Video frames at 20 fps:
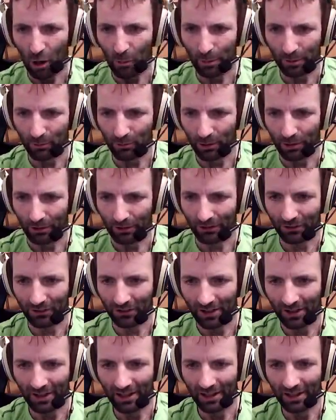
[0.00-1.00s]

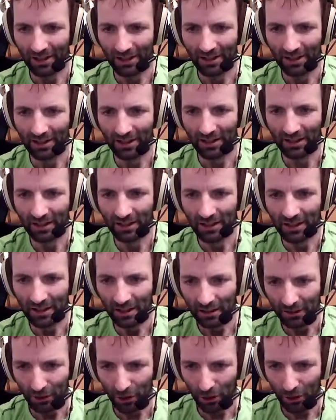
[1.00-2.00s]
works.
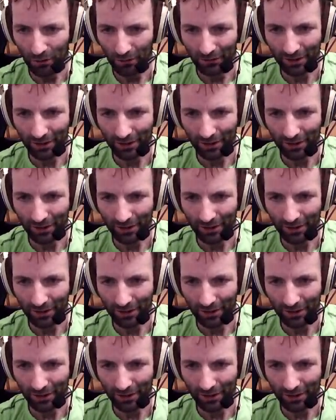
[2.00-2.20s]
No,